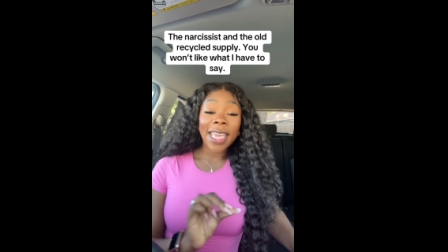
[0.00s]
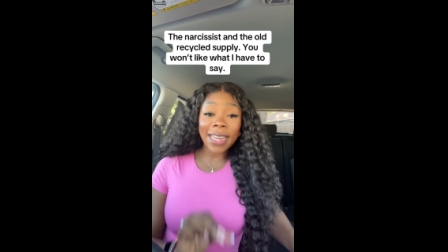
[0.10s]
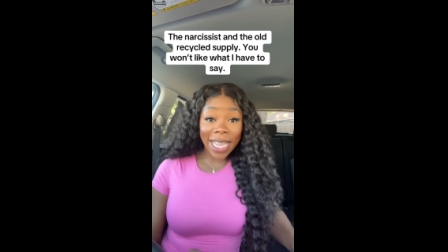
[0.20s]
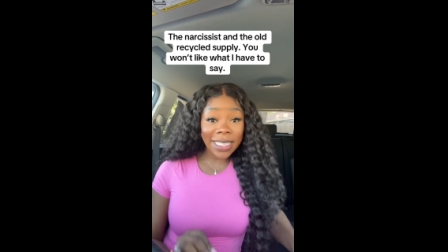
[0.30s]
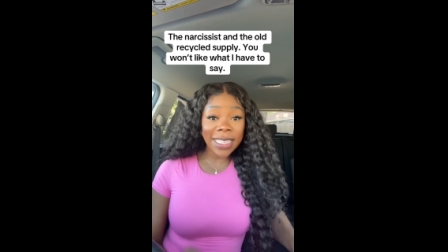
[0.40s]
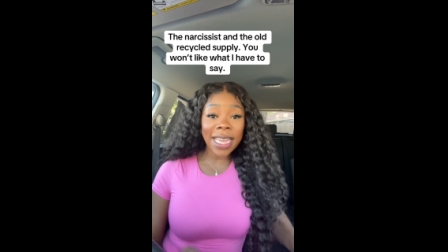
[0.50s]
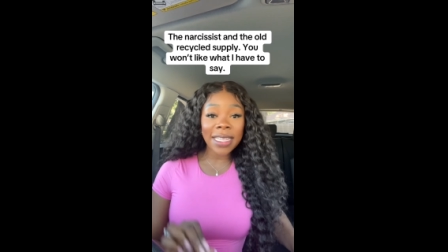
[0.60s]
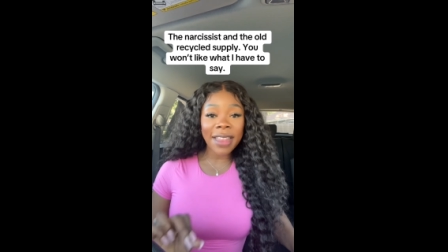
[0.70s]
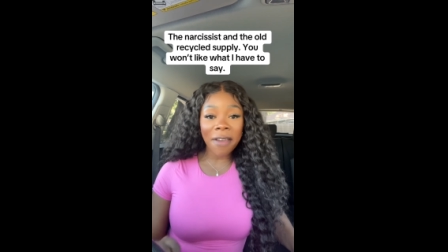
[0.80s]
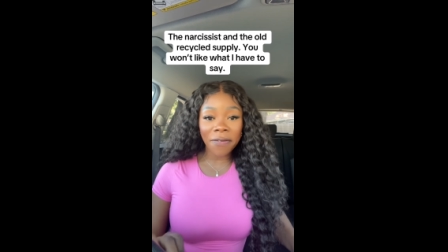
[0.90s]
And I said
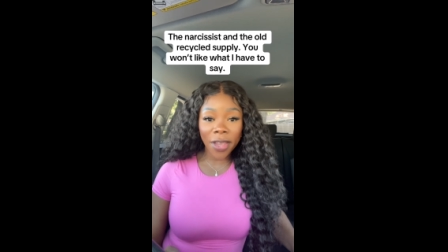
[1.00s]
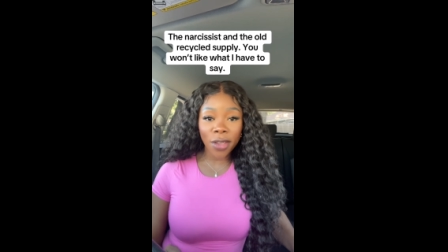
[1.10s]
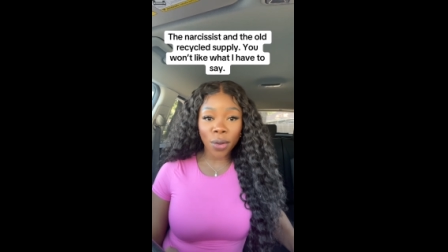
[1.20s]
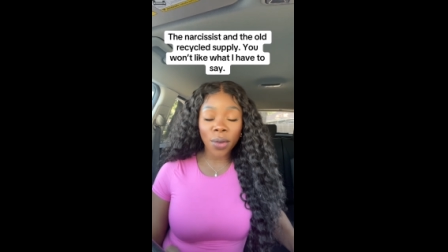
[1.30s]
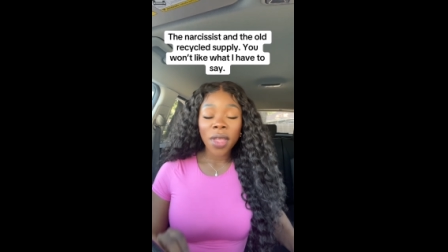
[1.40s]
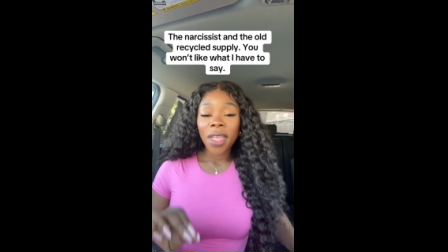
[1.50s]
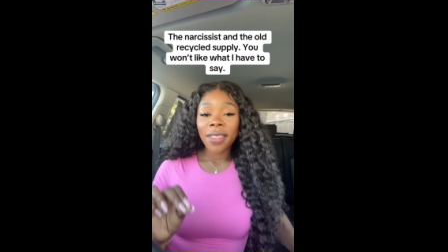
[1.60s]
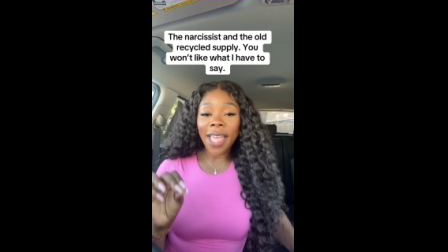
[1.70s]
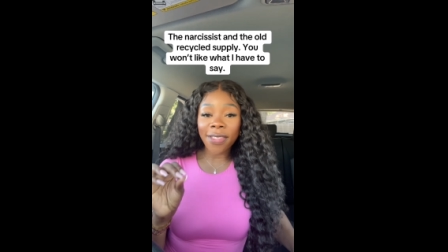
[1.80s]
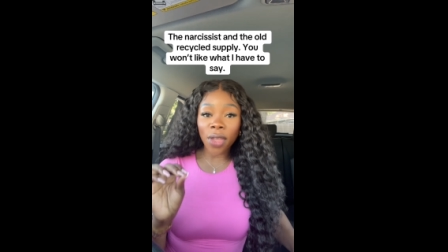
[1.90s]
in that video
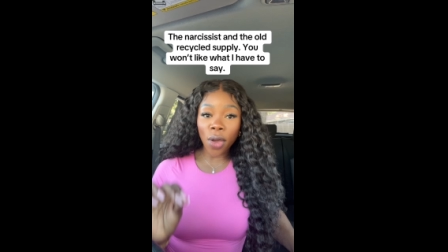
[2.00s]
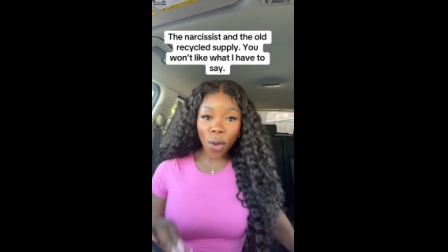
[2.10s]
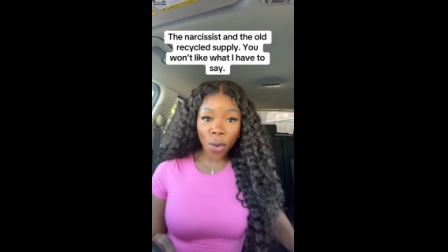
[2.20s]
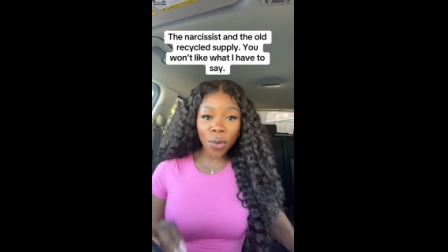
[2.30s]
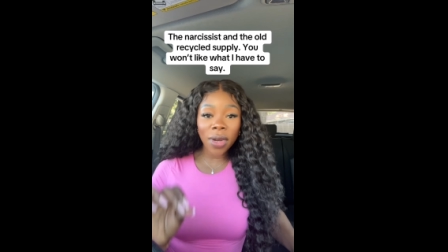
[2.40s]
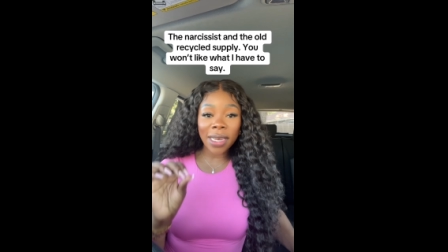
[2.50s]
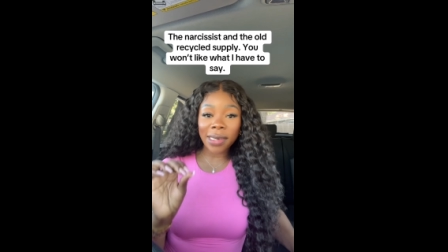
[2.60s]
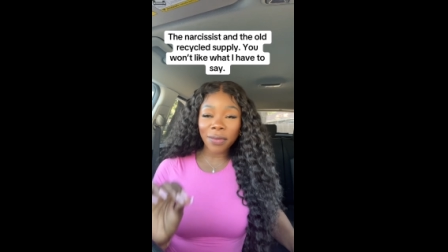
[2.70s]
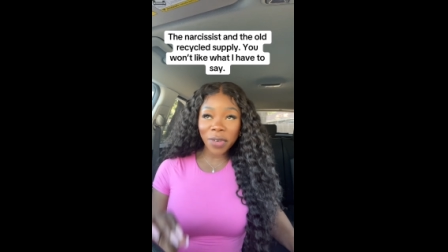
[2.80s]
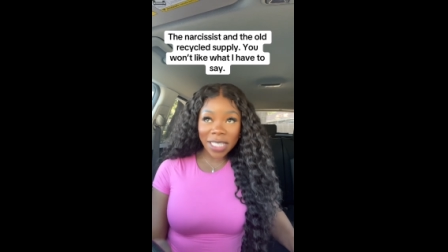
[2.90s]
that the old
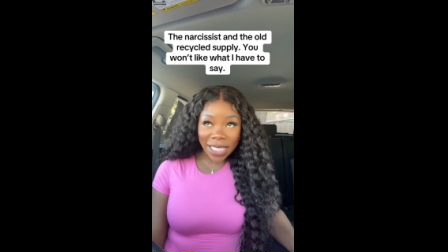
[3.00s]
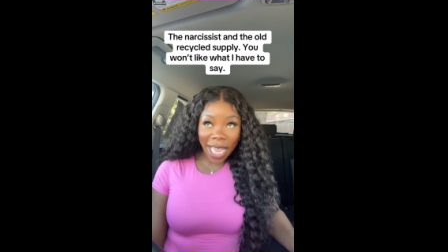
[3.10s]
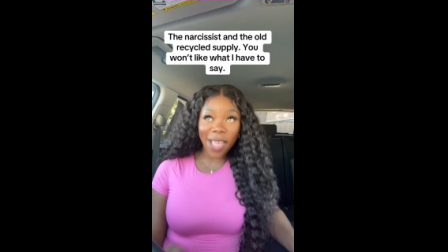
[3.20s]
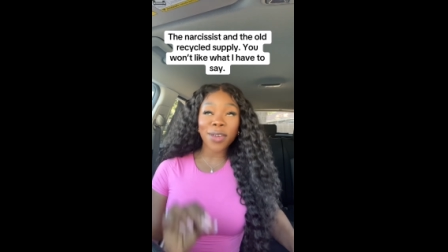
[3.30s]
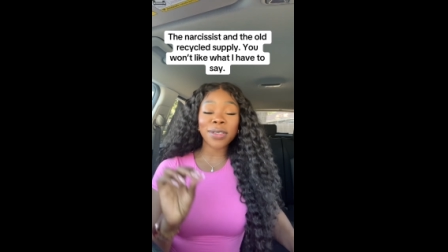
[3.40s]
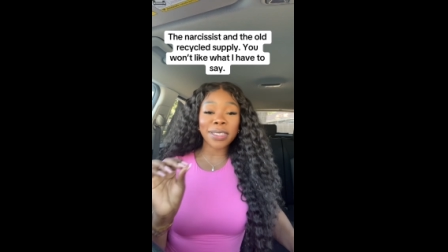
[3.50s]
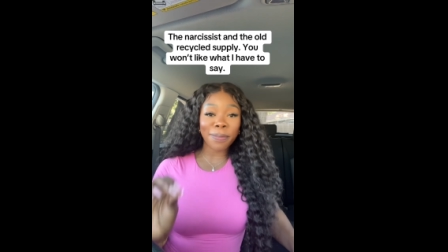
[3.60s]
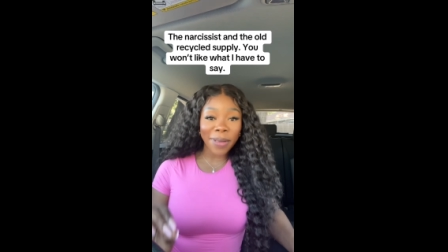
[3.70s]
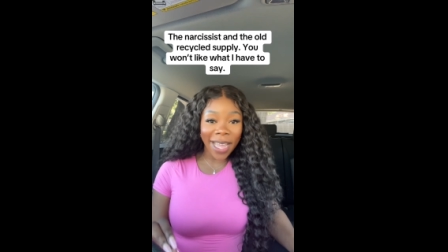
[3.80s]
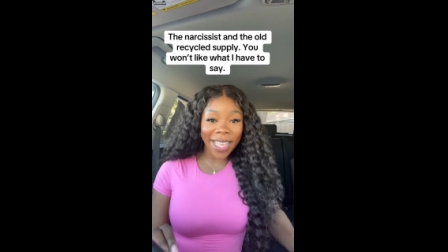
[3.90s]
recycled
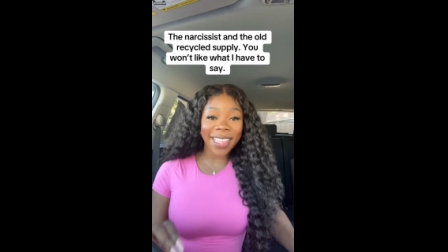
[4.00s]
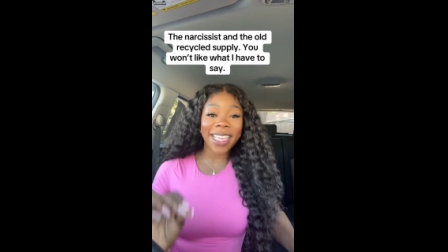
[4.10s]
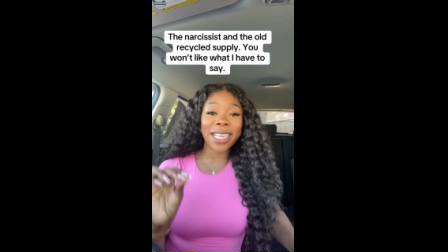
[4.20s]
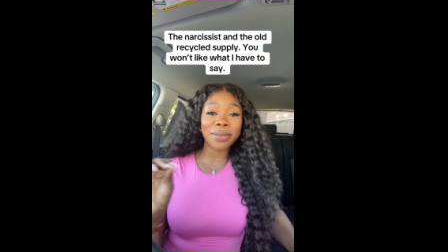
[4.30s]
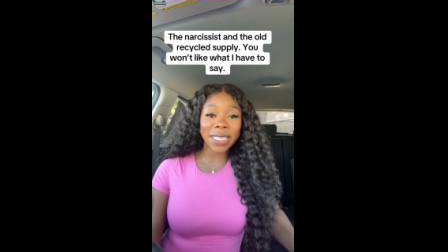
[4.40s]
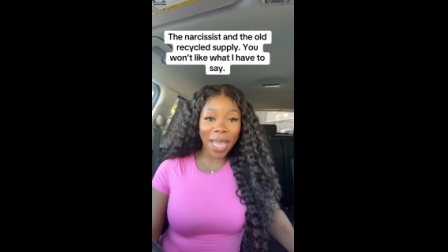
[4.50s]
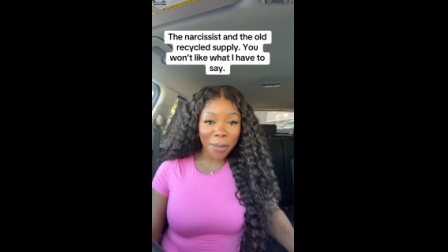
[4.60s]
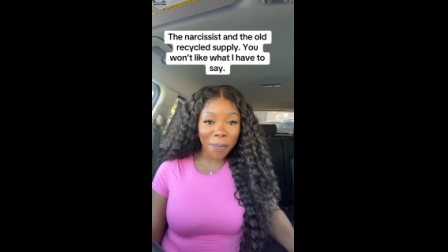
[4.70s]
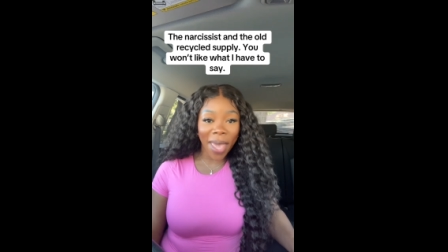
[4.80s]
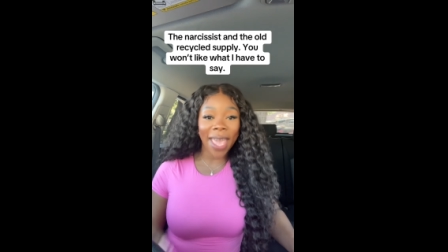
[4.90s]
supply that keeps
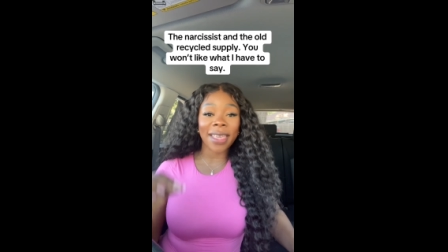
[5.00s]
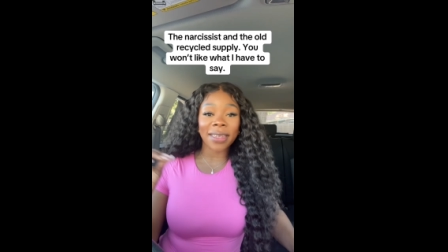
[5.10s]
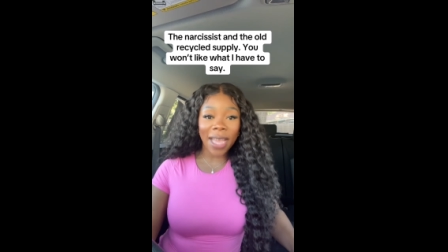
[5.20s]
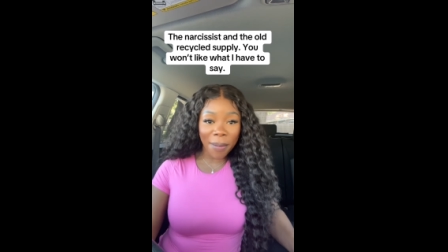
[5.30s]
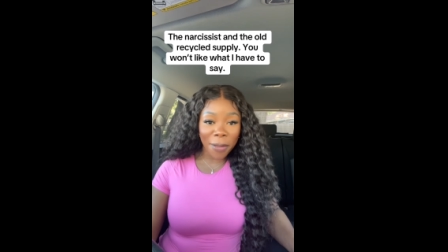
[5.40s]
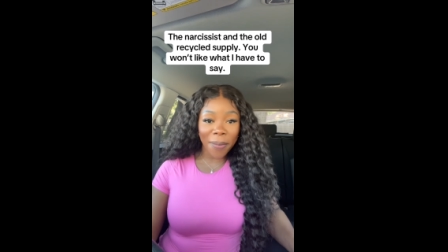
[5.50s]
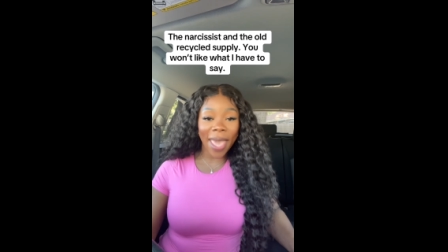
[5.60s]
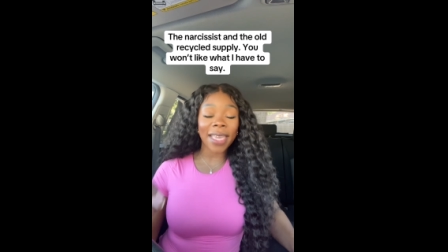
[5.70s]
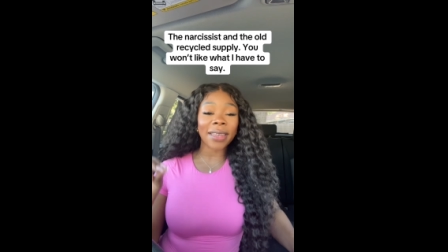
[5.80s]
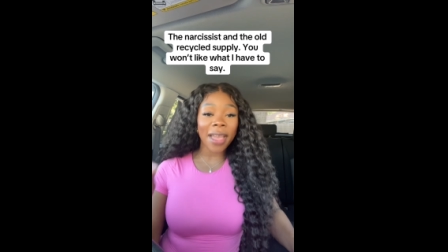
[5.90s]
coming back and coming
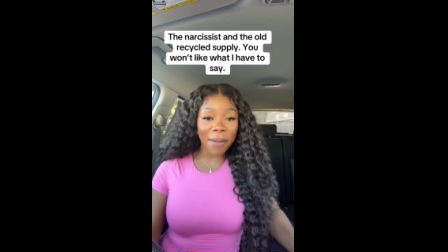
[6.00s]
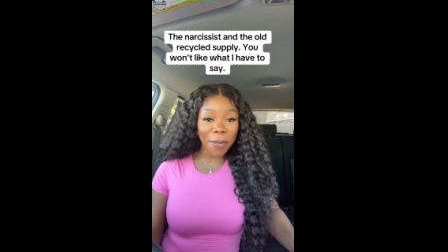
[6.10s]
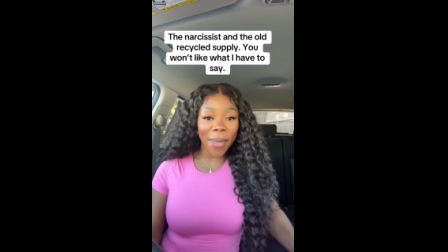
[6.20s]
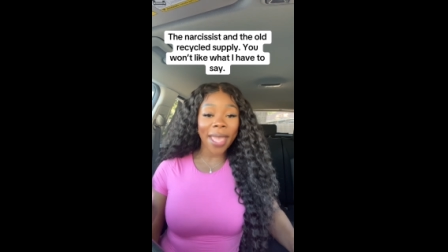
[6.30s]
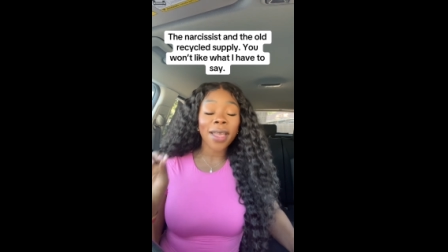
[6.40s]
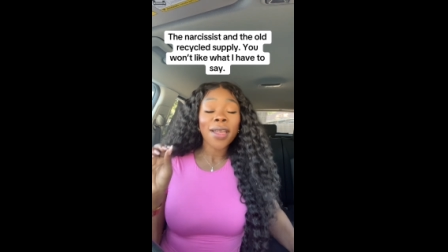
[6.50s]
back and coming back,